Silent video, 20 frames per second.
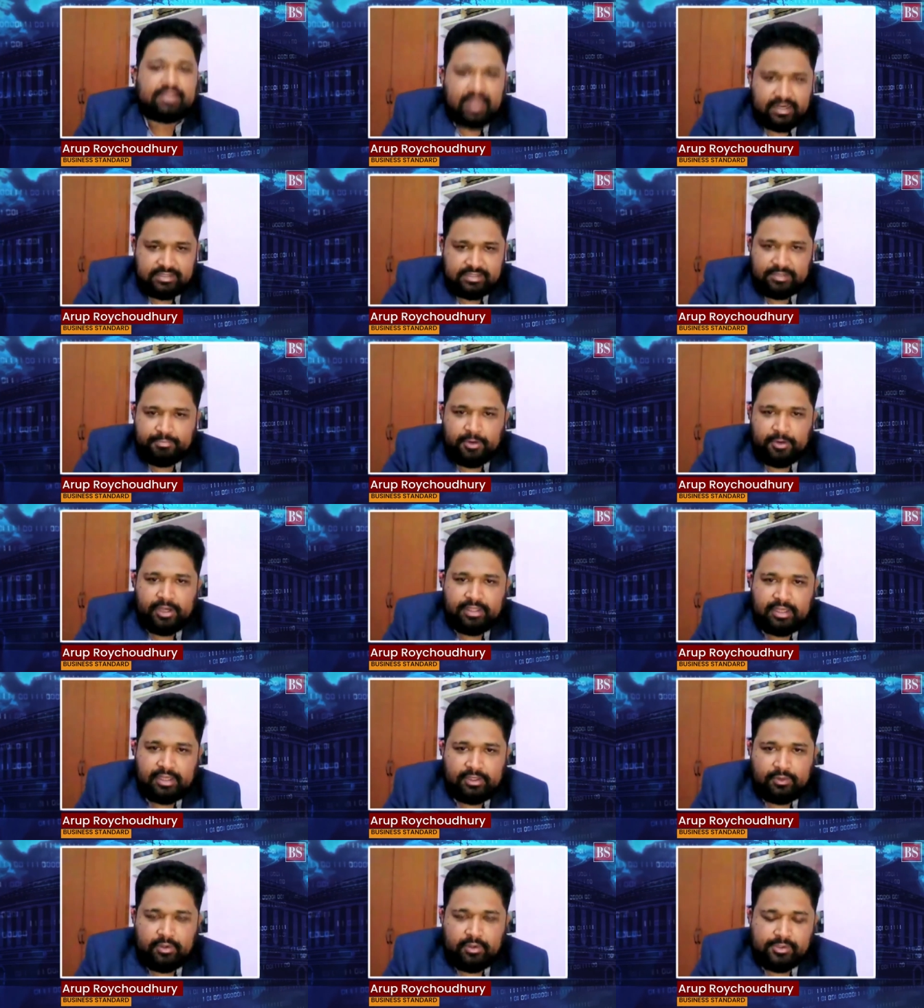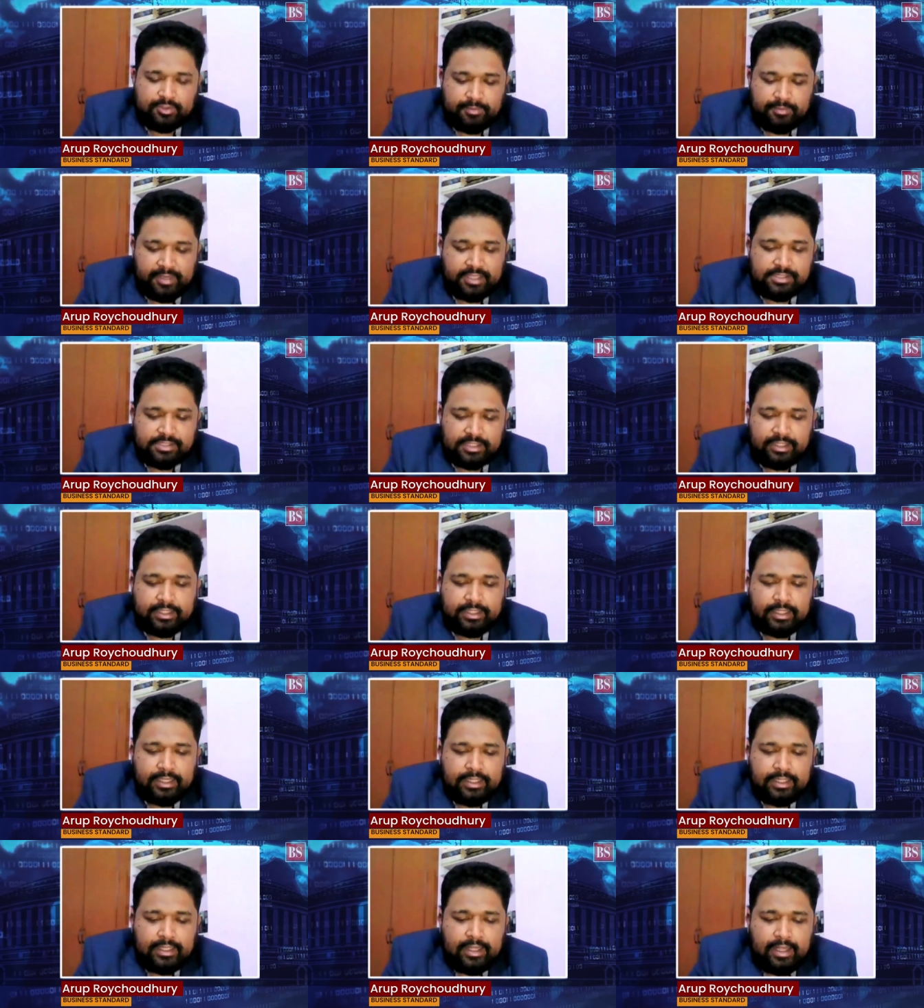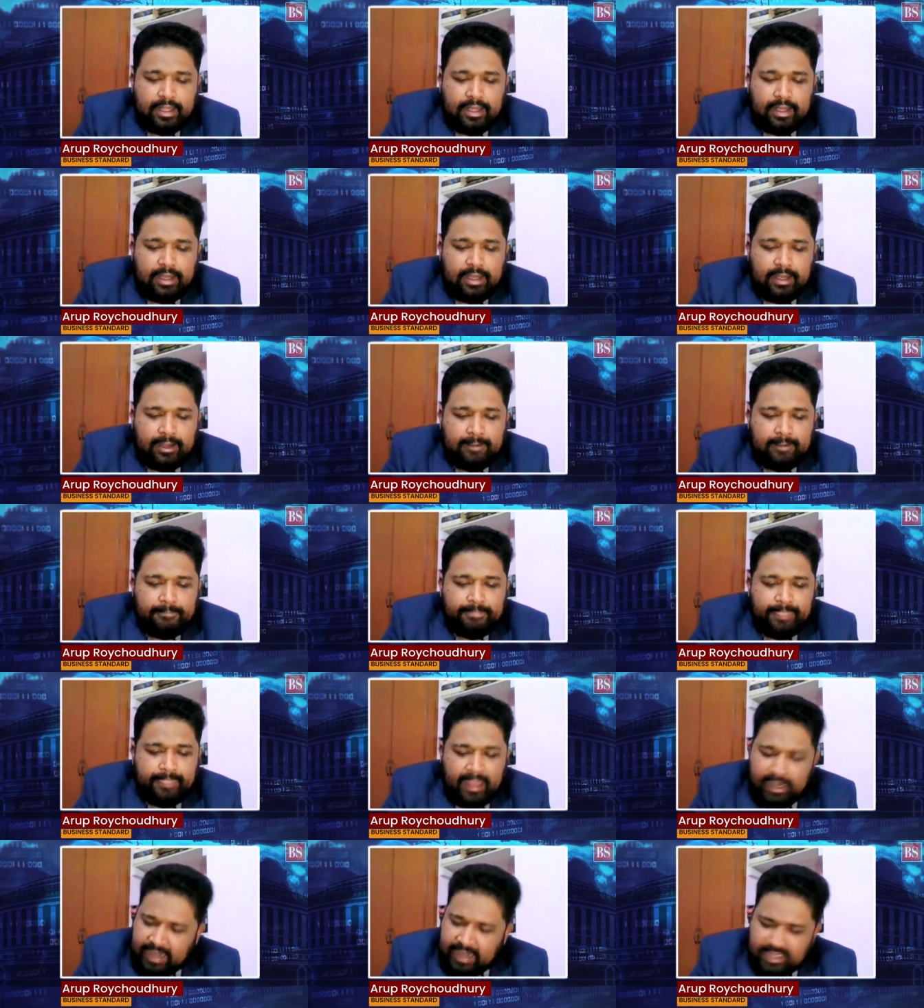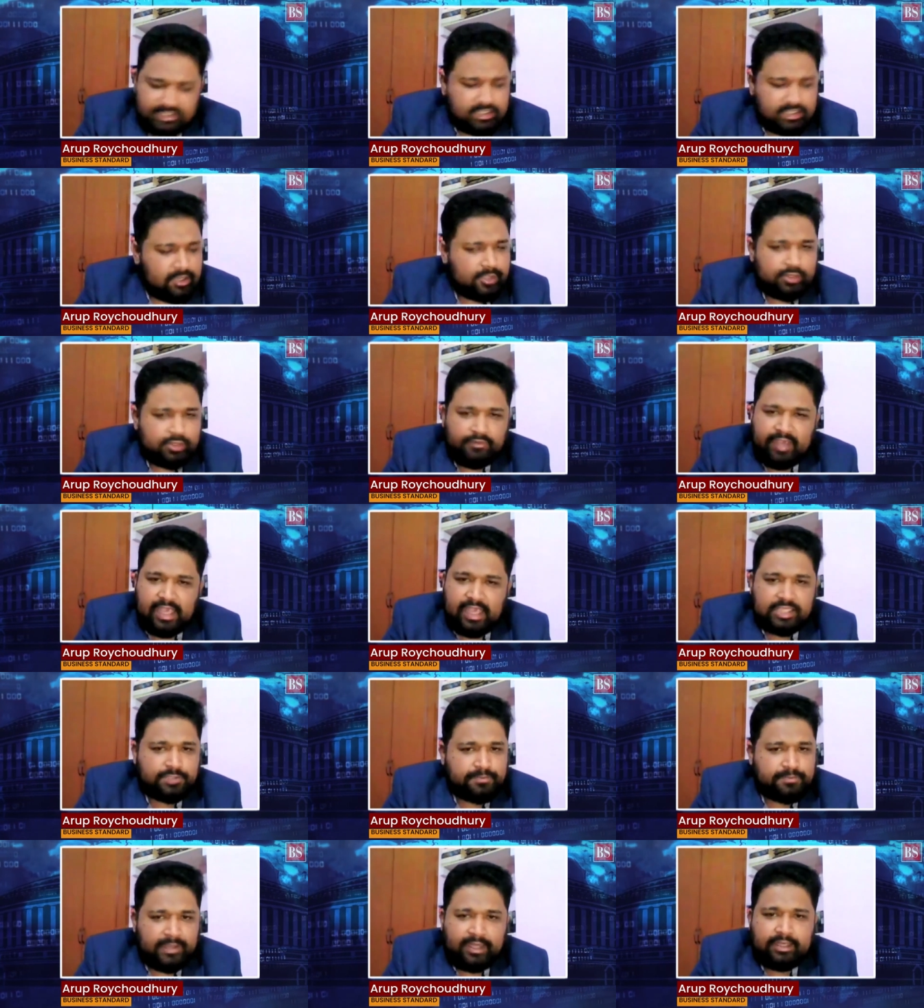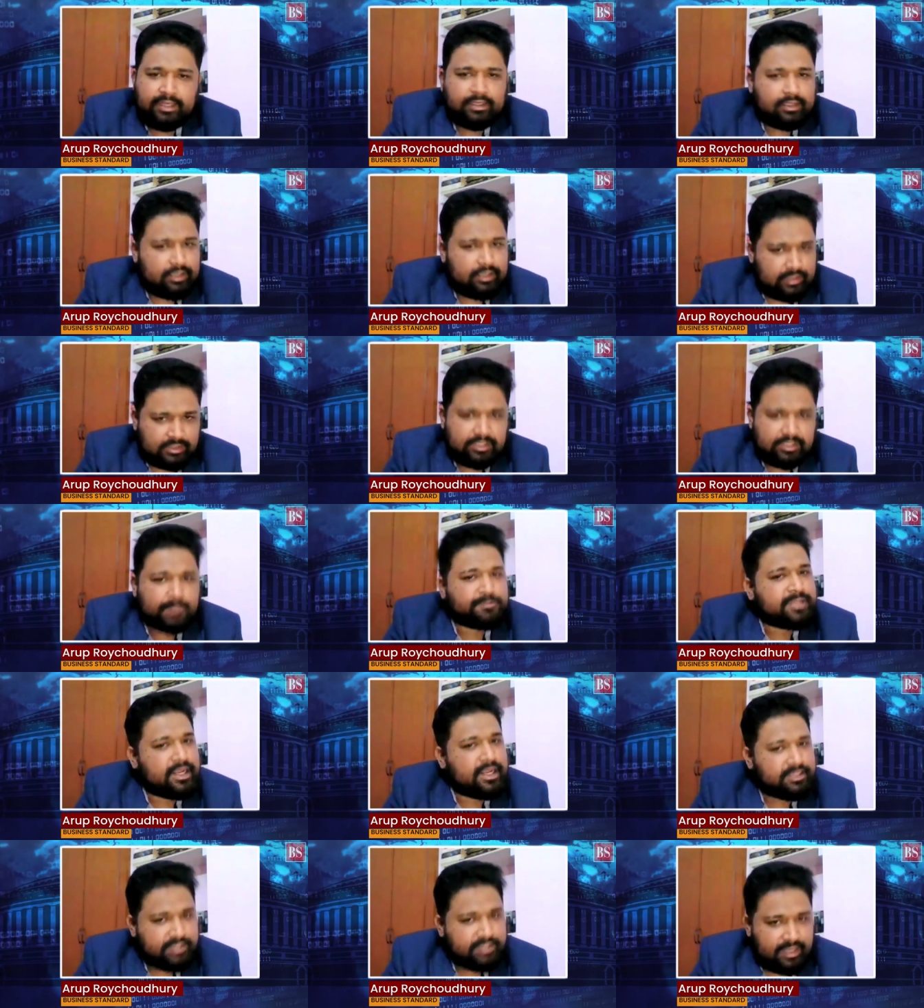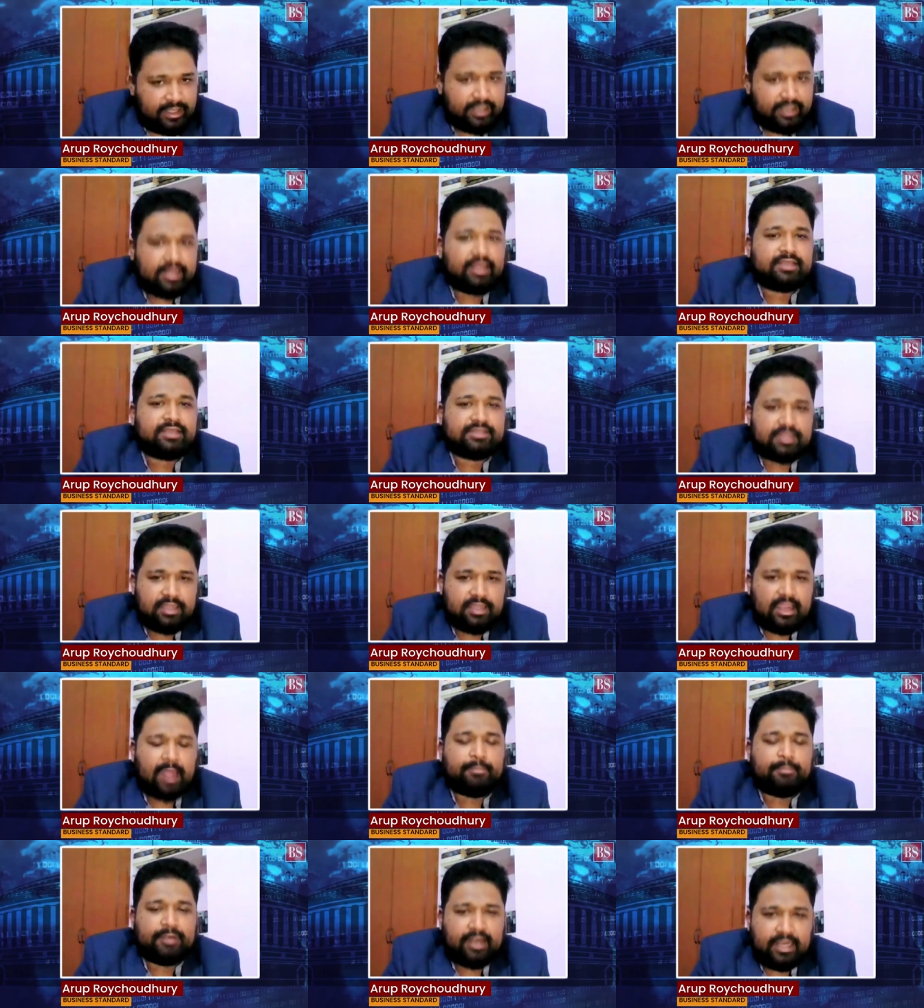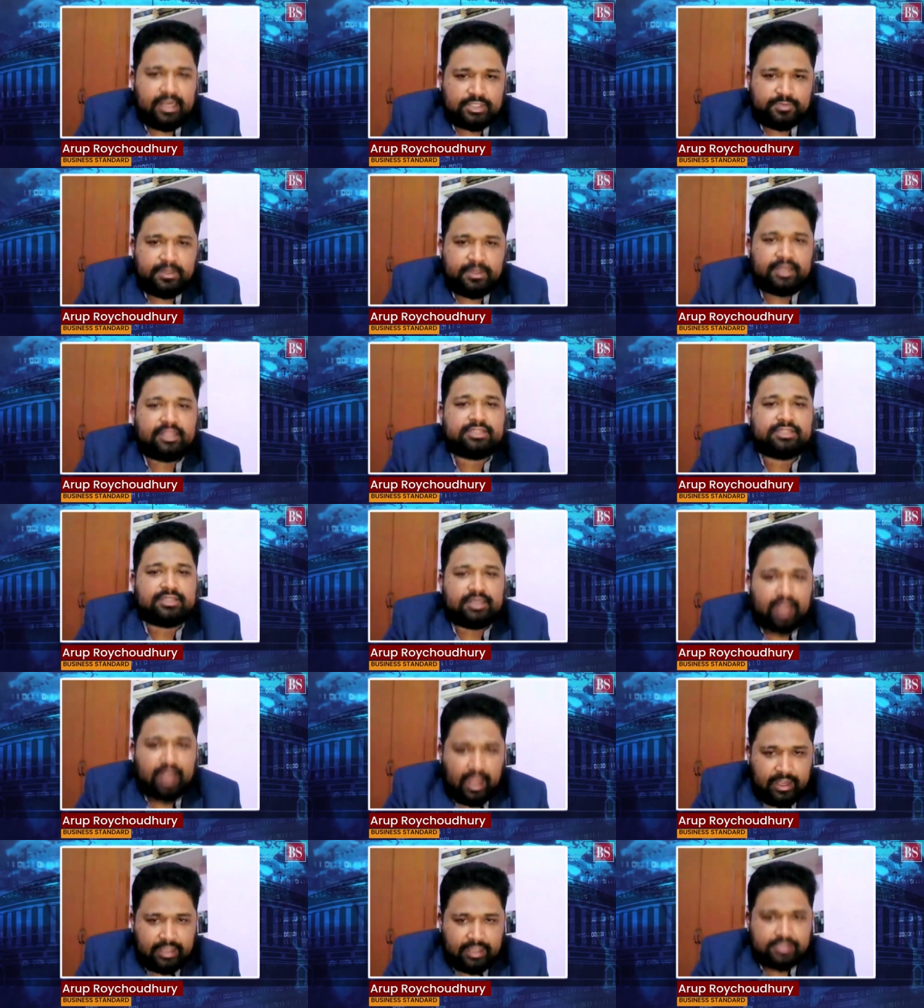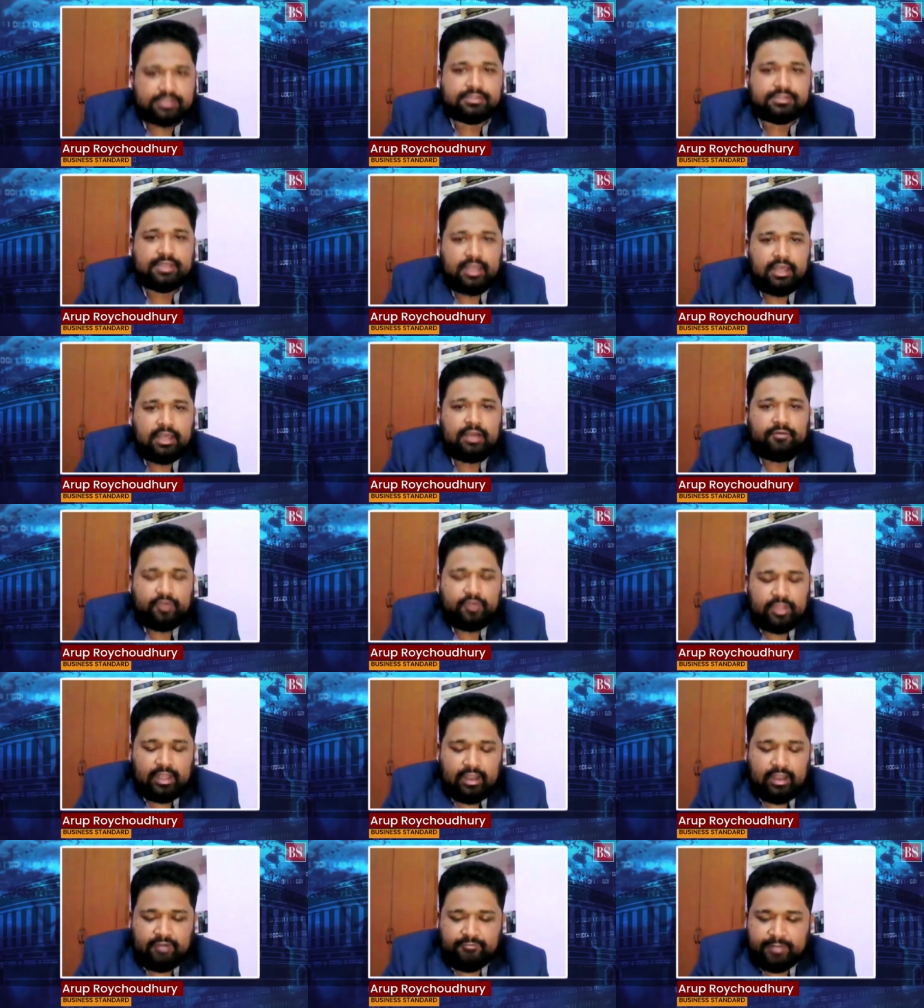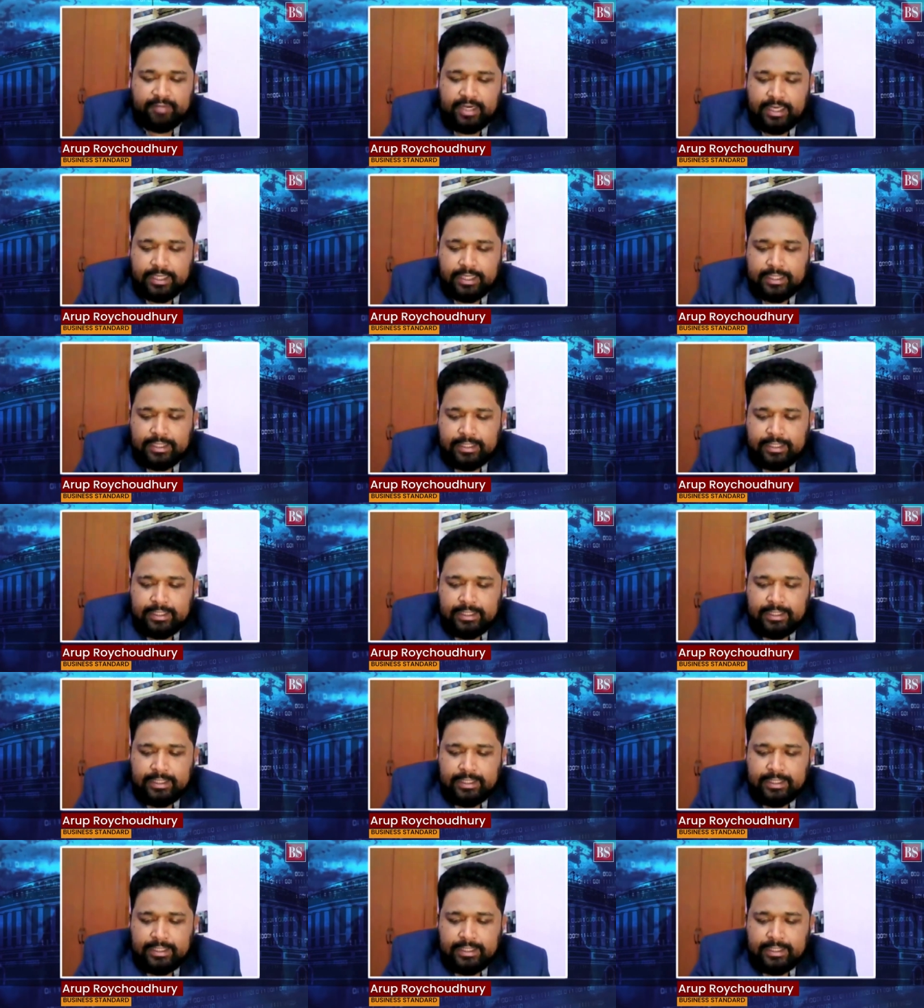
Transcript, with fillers: That is a point that you also mentioned. Uh, and next year also, we expect a substantial increase in the capital expenditure targets for the government.